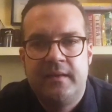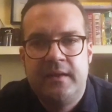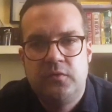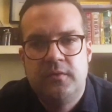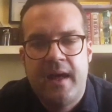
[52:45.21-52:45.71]

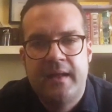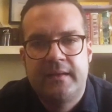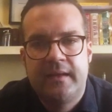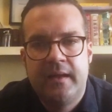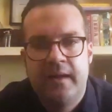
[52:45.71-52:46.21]
into that
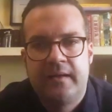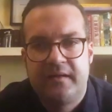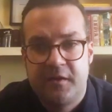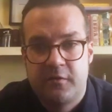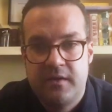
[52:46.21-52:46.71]
uh,
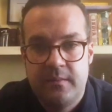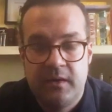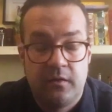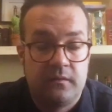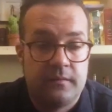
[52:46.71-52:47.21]
category
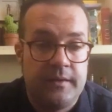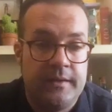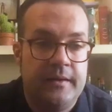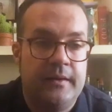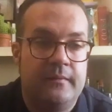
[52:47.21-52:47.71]
because
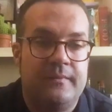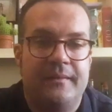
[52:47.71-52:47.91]
uh,